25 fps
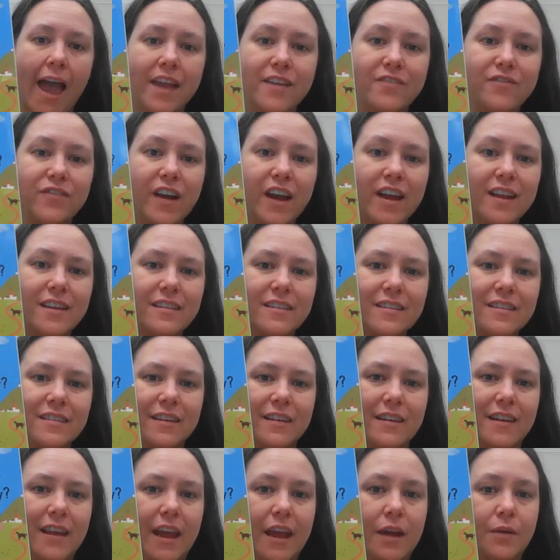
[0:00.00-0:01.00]
Hi friends,
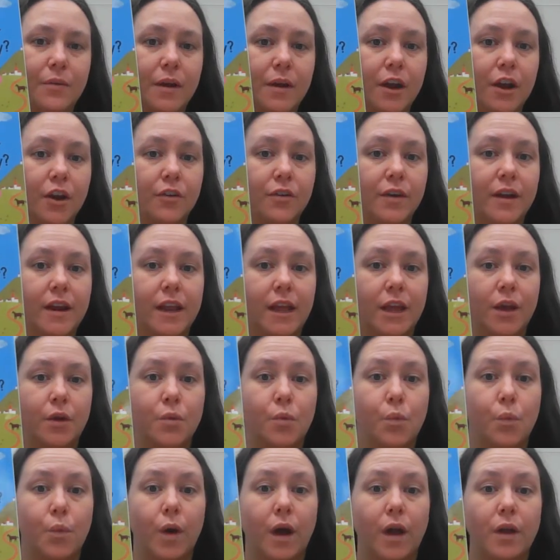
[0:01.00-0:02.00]
today we are
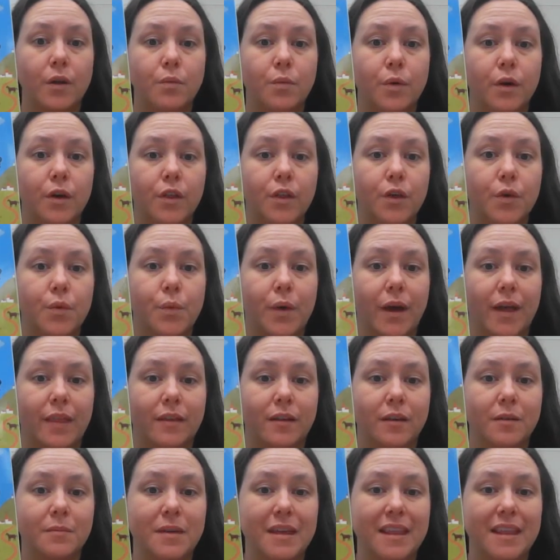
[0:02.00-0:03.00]
reading What Will the
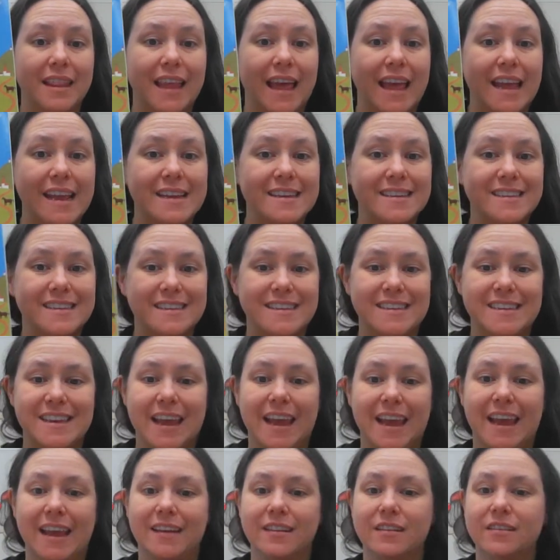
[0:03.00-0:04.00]
Weather Be Like
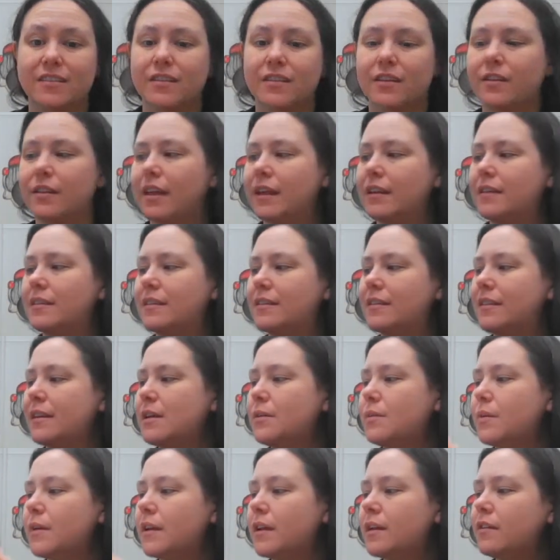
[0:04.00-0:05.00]
Today? So let's
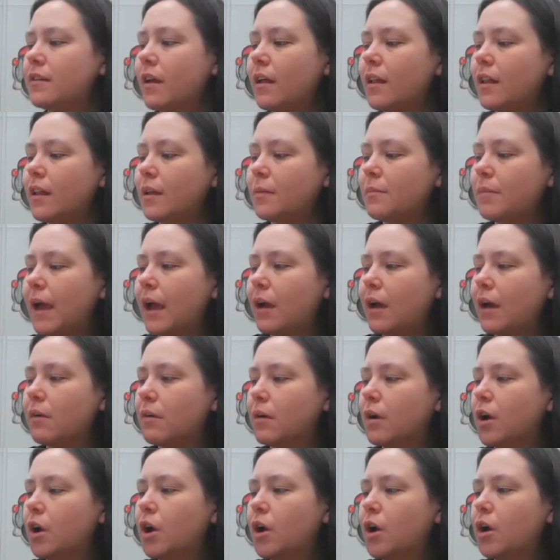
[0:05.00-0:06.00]
see what it's all about.
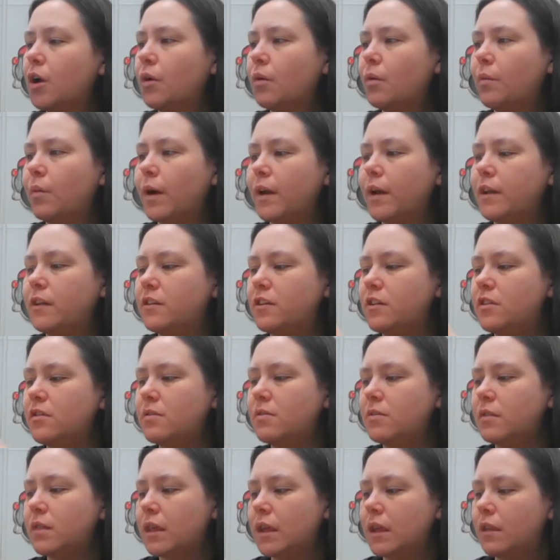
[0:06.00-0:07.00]
What do
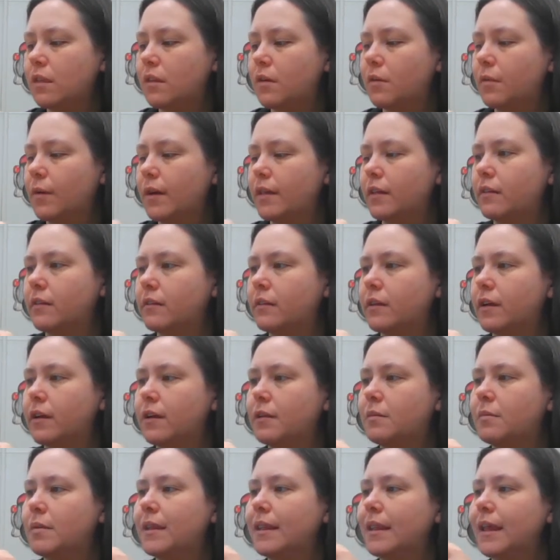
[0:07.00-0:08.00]
you think the weather is going
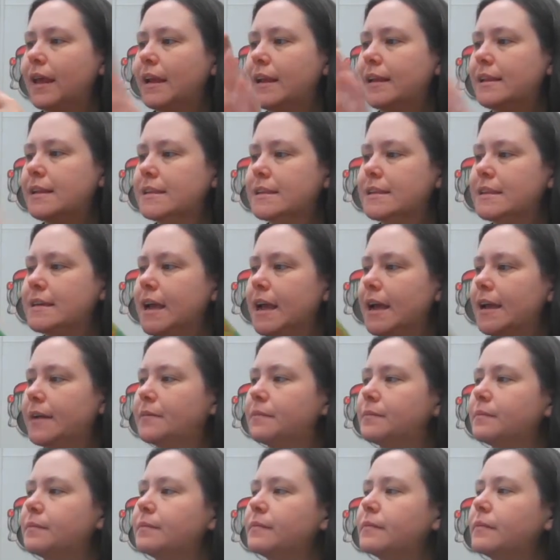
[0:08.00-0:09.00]
to be like today?